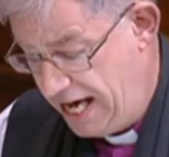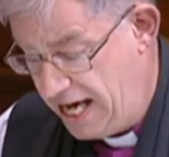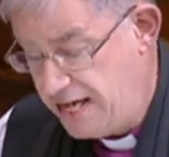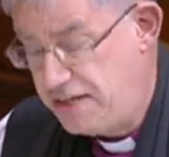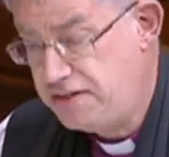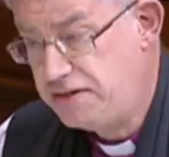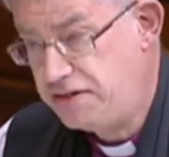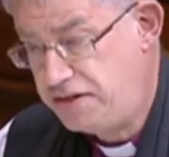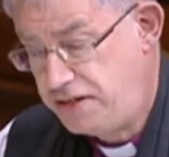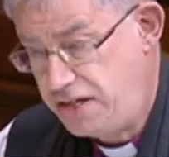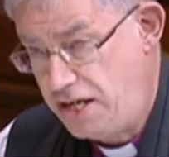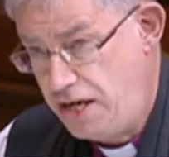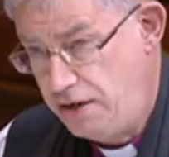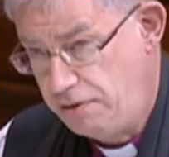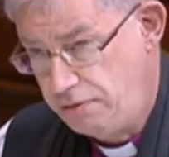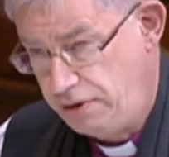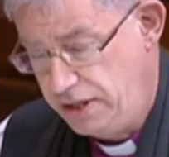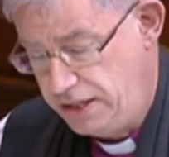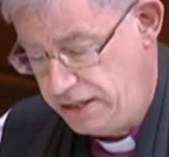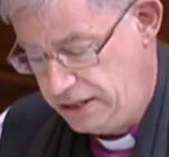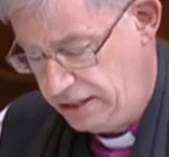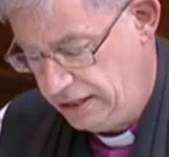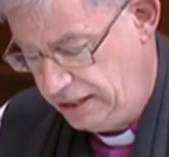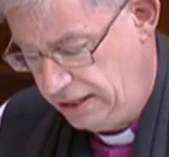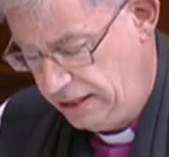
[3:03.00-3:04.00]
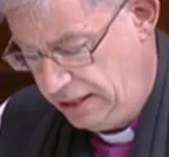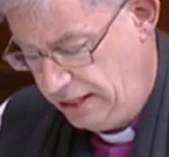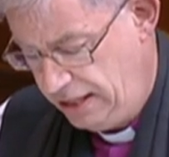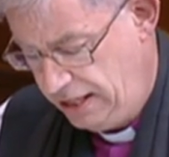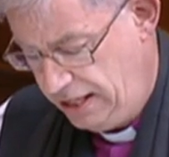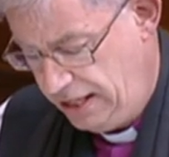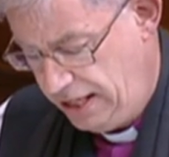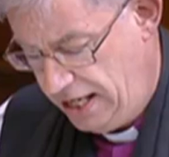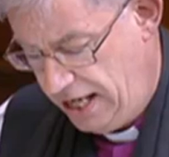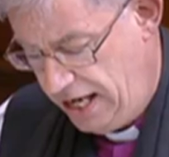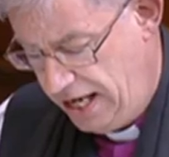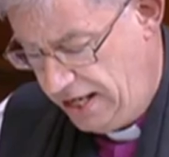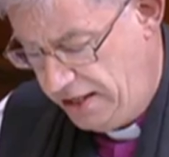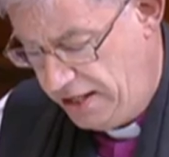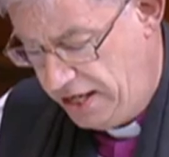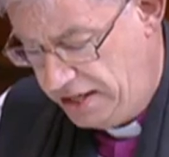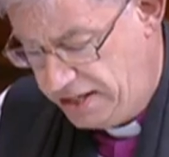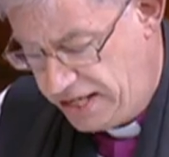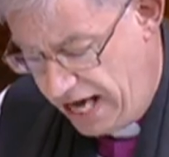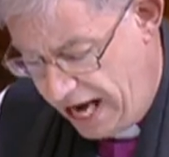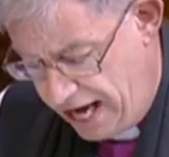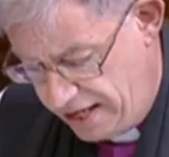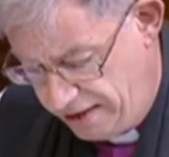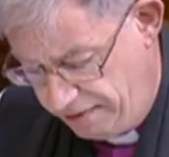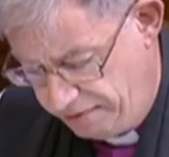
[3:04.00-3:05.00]
in secret, in the
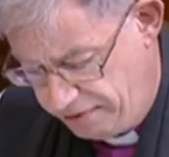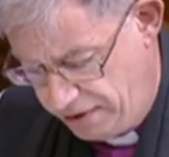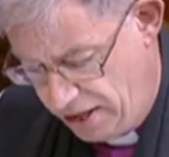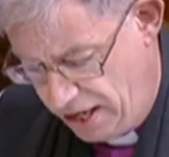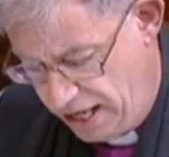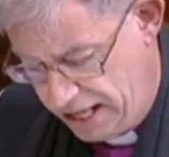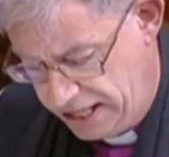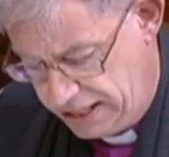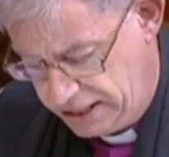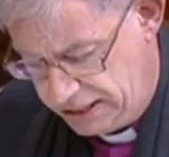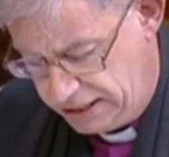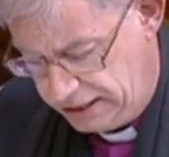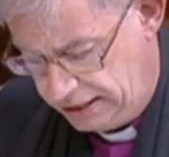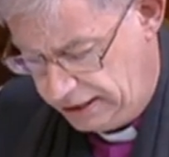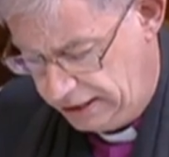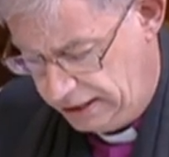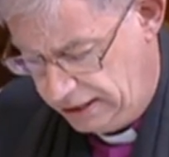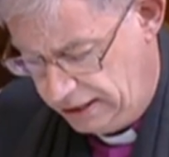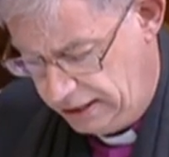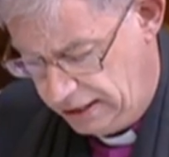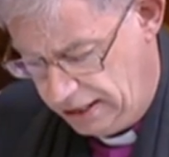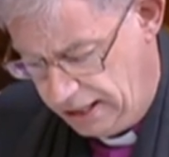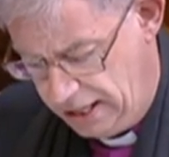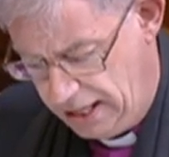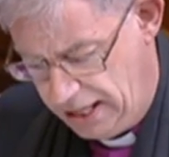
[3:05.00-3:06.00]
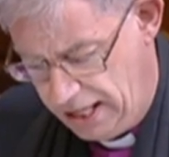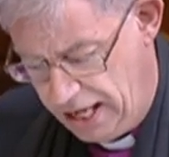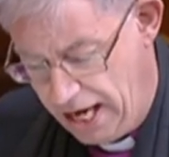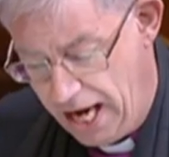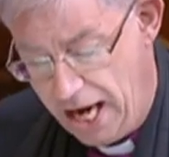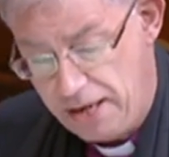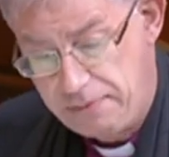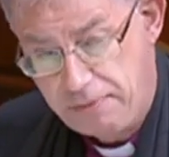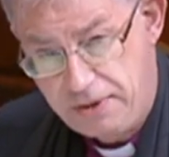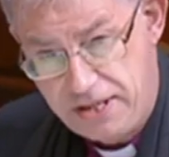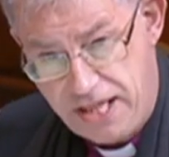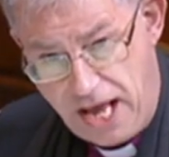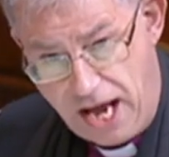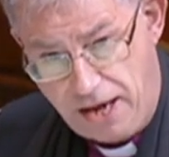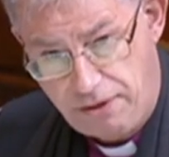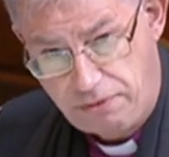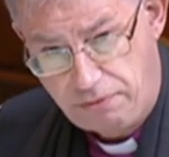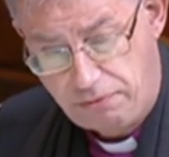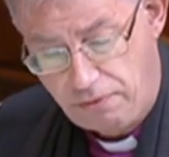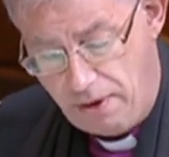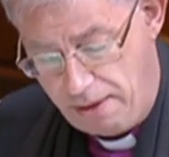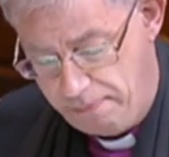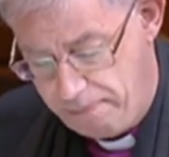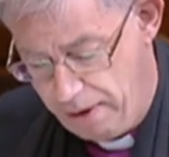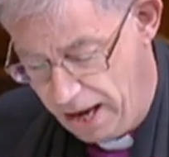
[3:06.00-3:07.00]
dead of night, and
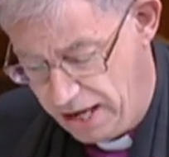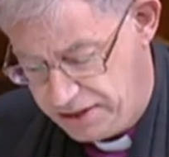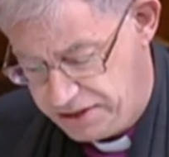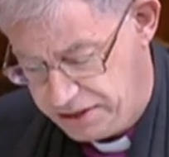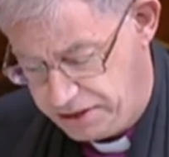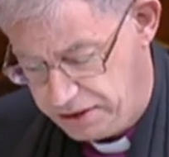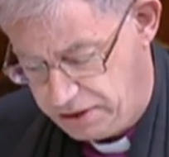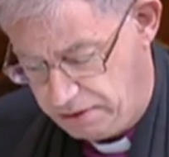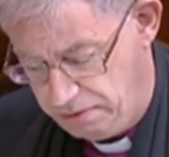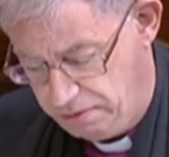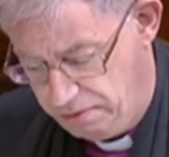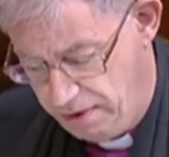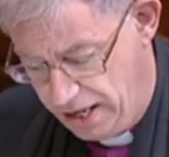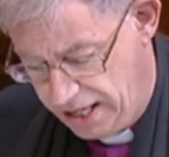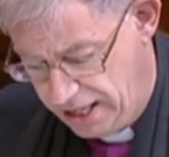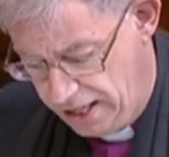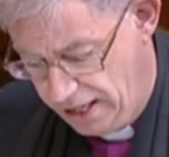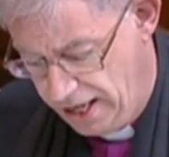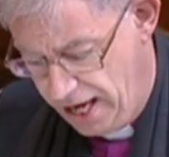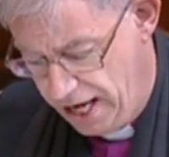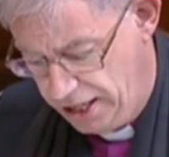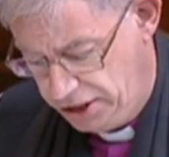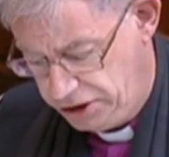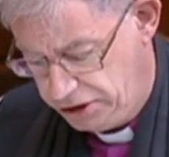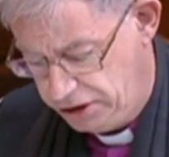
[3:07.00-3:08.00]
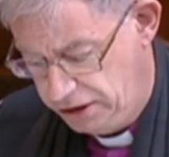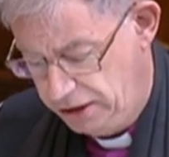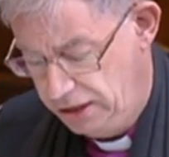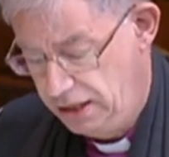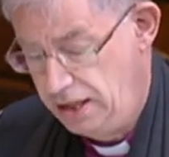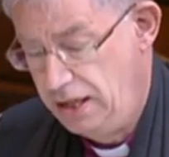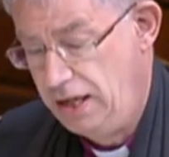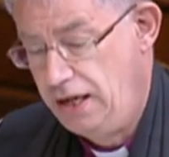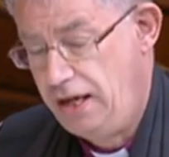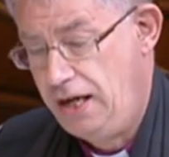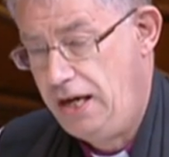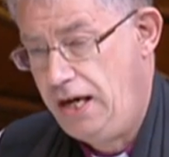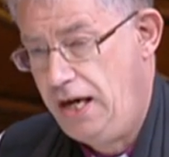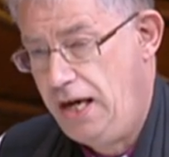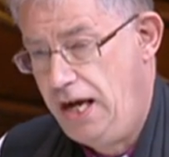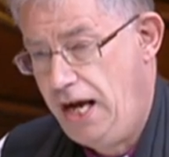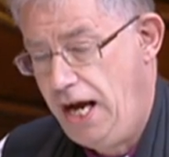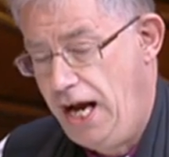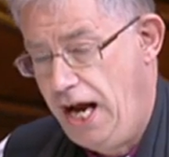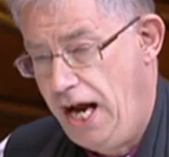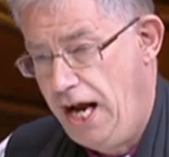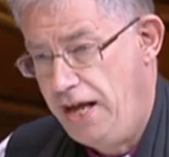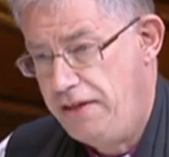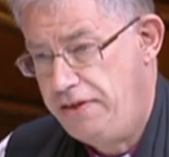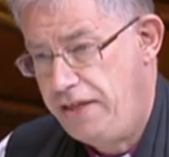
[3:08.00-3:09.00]
without robust regulation,
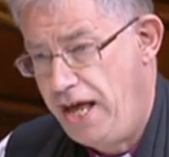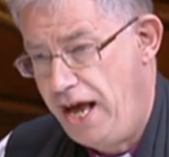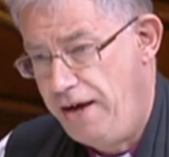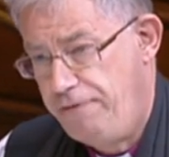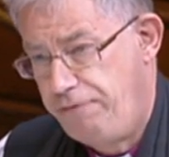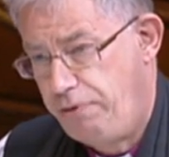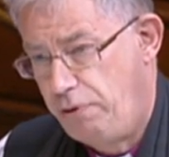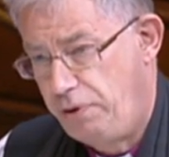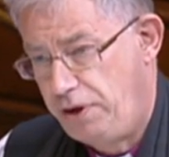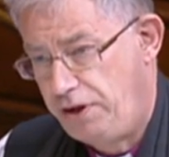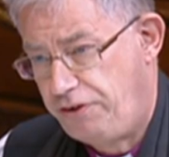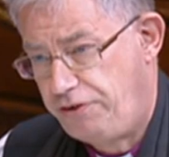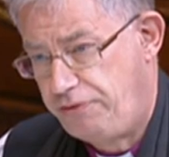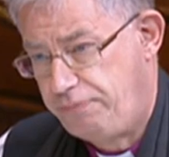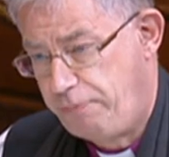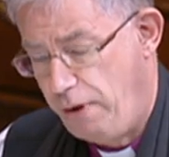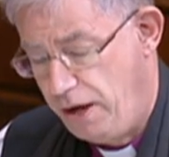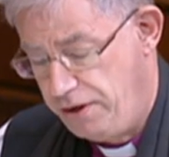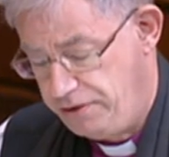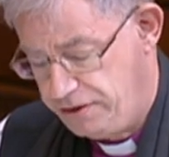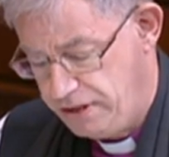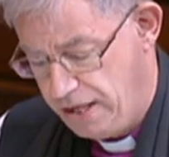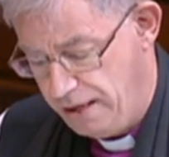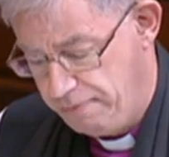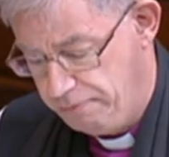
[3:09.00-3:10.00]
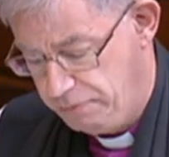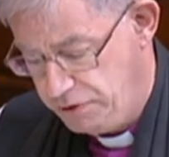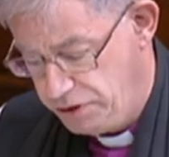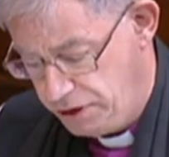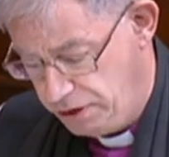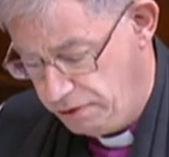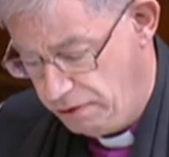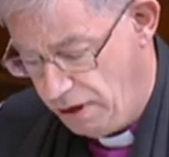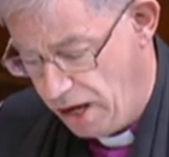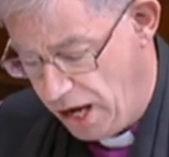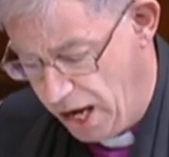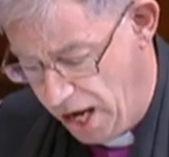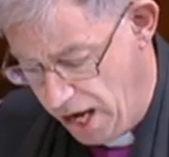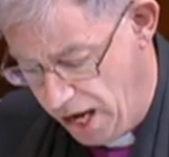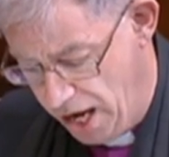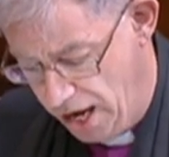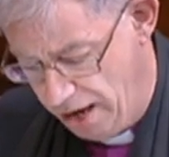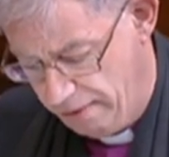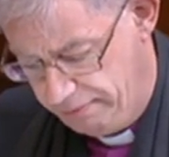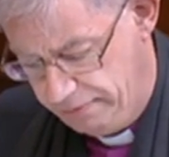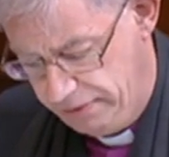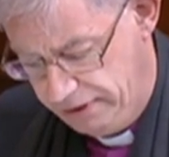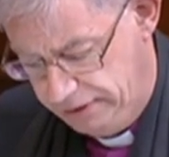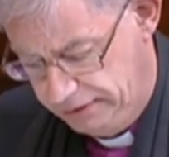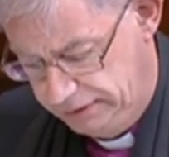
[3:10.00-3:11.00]
and therefore expose them to
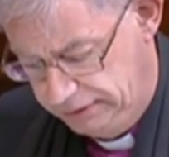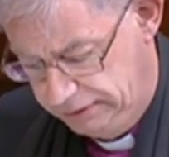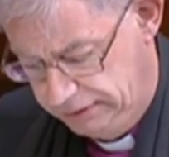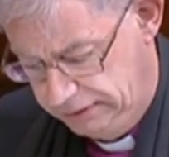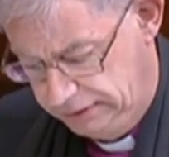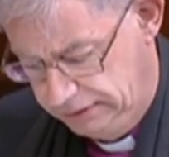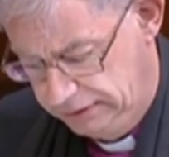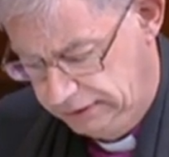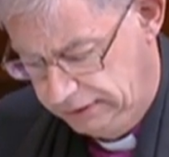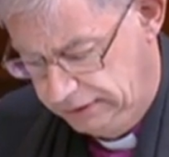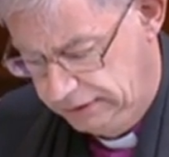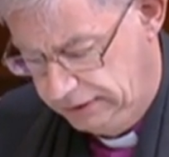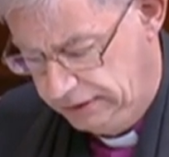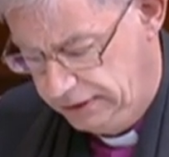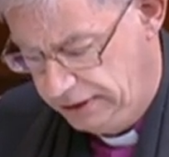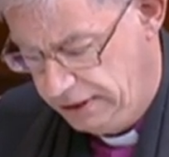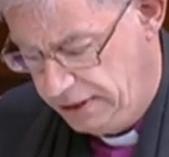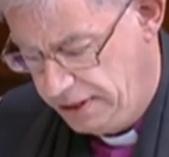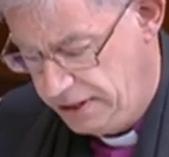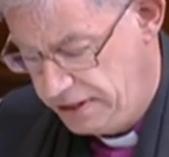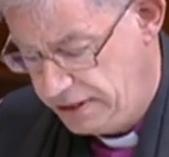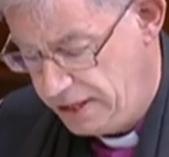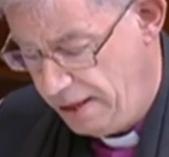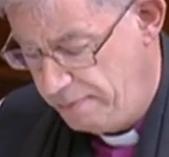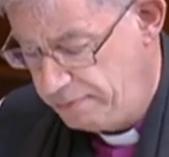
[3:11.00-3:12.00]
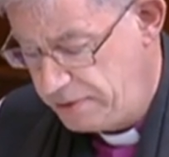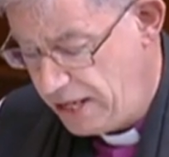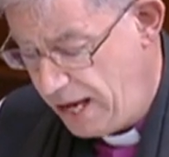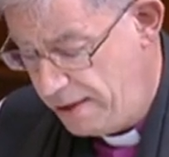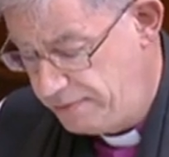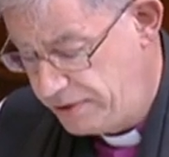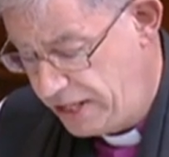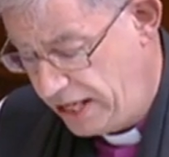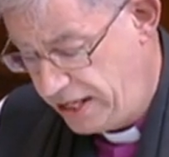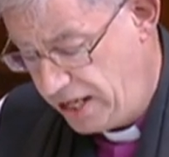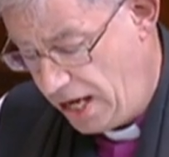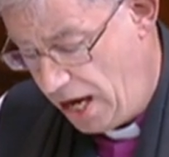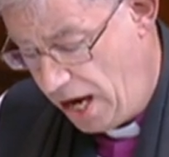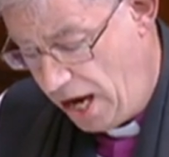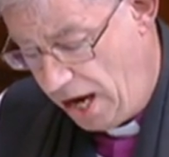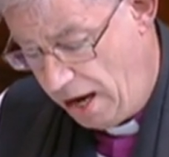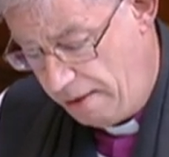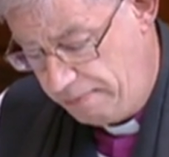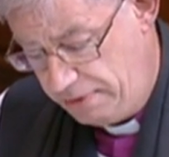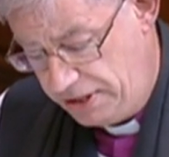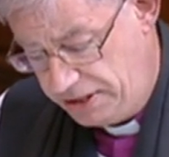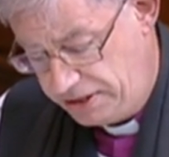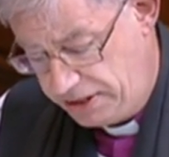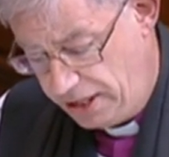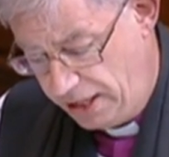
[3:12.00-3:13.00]
harm. Sometimes that
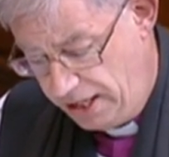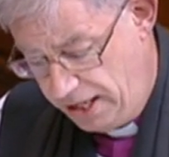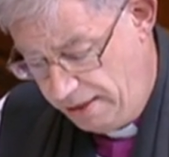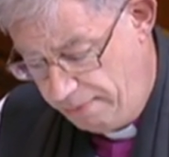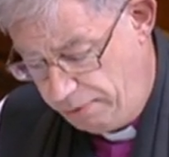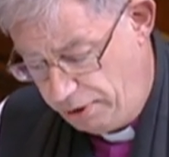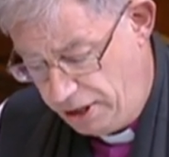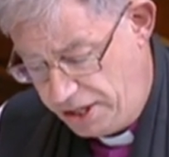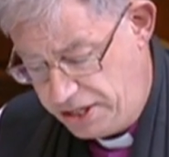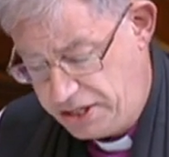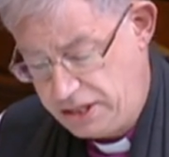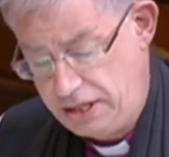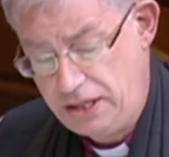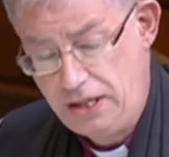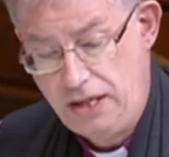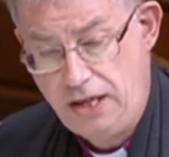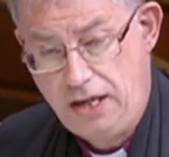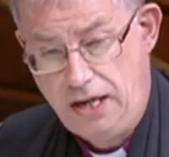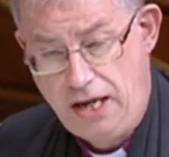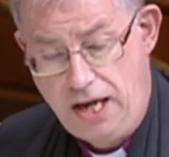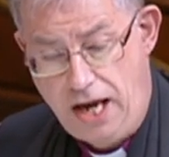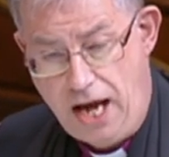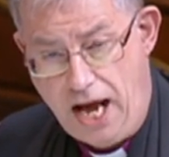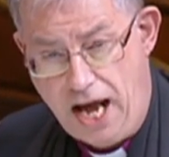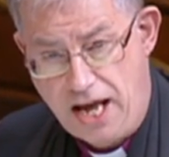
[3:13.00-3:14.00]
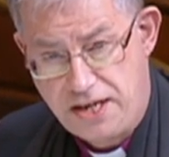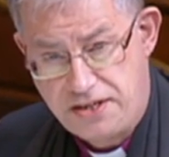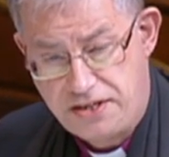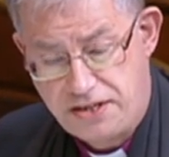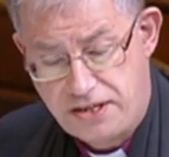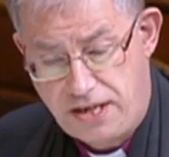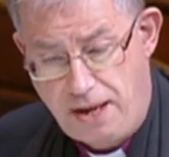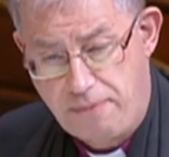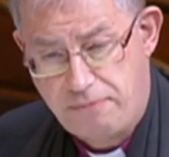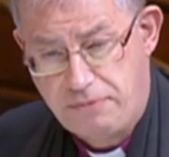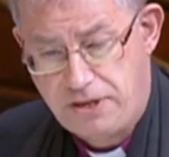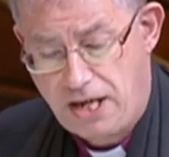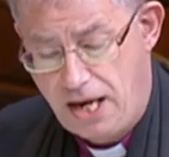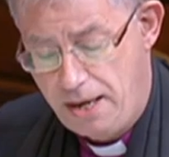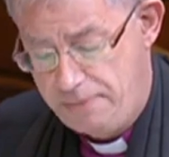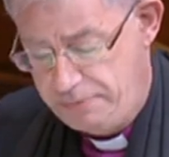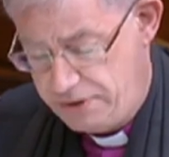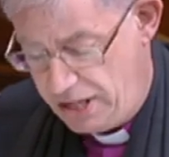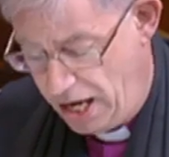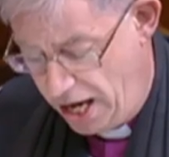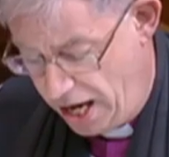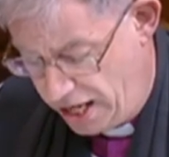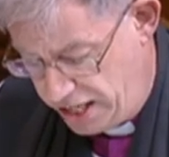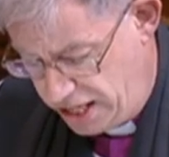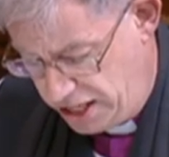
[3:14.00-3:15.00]
harm is deliberate and
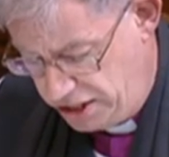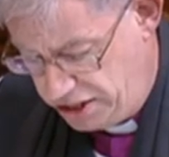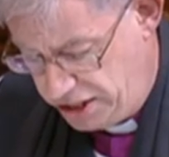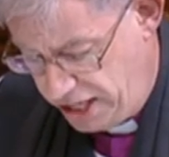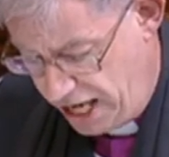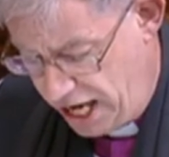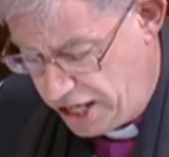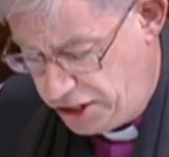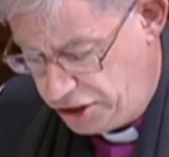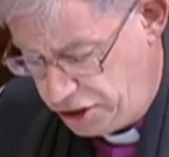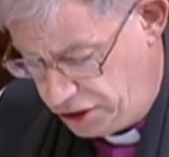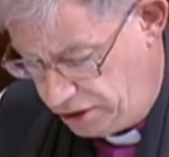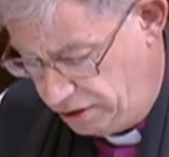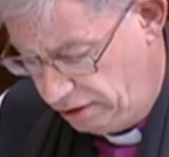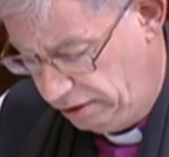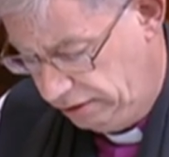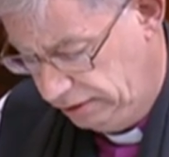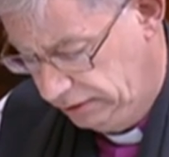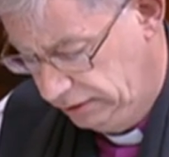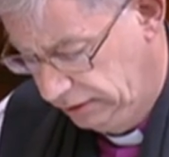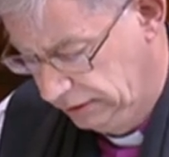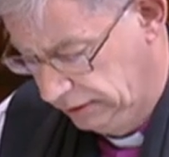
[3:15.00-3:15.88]
sometimes unintentional.